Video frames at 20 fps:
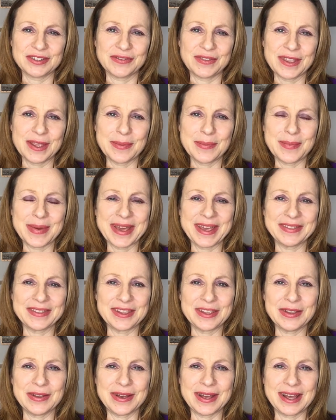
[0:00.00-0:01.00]
of the impact
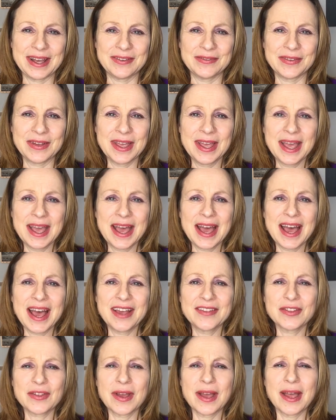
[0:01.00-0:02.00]
that you have,
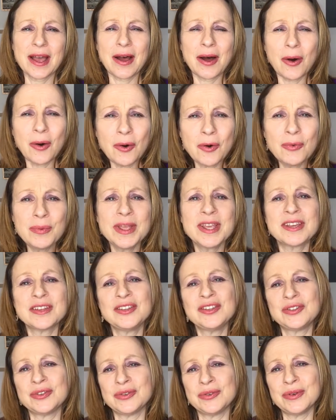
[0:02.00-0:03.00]
as all we can
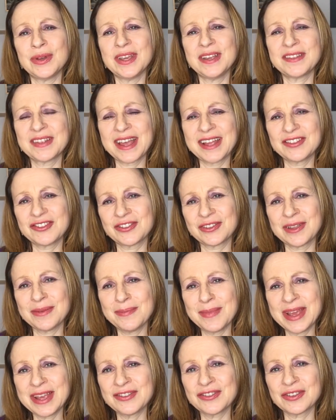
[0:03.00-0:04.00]
do is actually
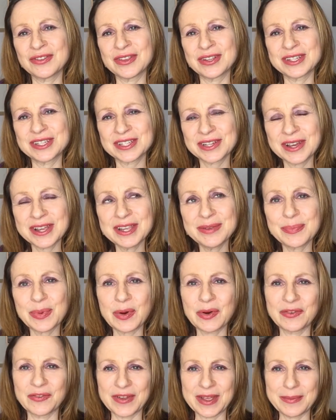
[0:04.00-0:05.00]
measure the type
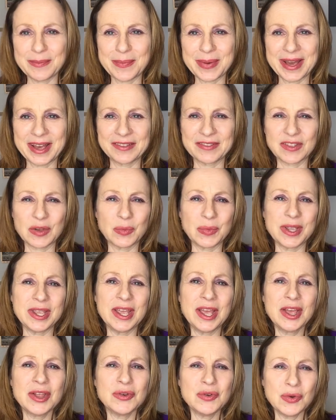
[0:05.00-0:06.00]
of impacts that
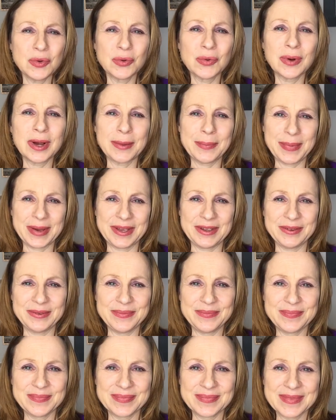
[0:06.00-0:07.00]
we know about.
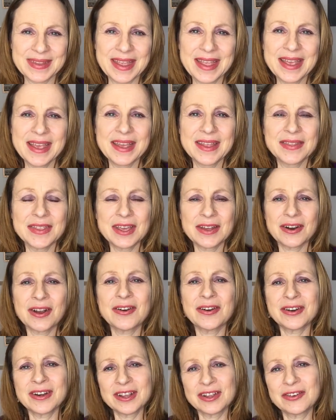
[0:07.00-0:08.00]
There
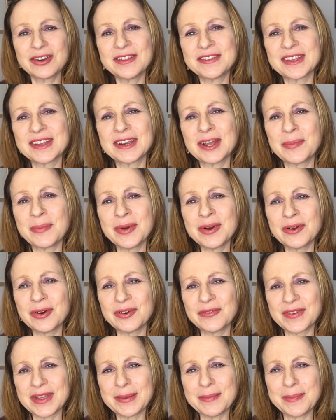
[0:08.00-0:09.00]
are an increasing number
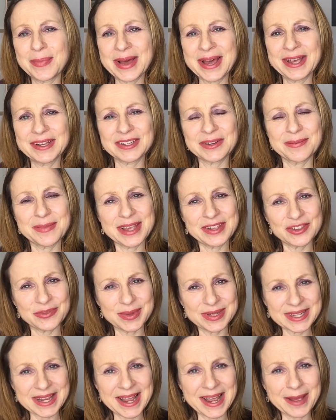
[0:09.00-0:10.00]
of impact
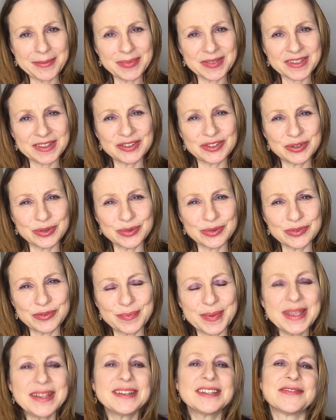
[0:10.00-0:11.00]
measurement apps and tools
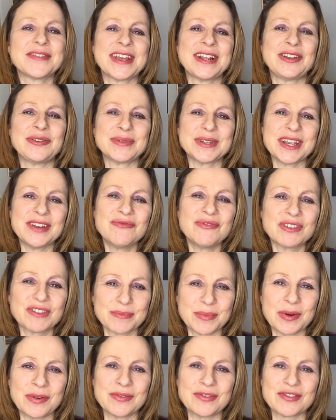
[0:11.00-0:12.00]
being developed in
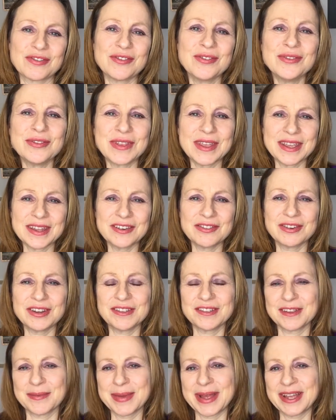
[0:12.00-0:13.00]
response to the
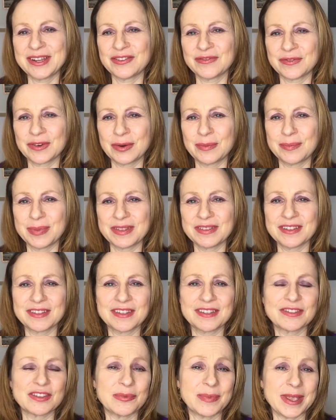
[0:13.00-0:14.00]
increased demand for
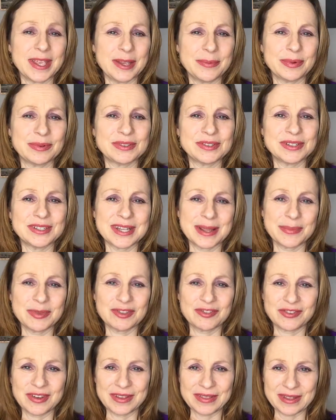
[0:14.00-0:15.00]
businesses to be able to
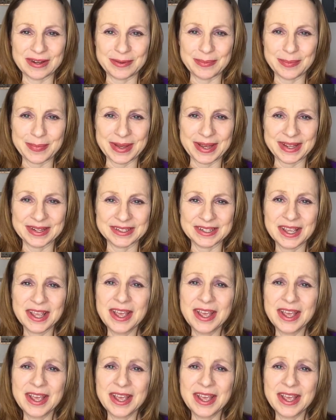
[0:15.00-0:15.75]
demonstrate their impact.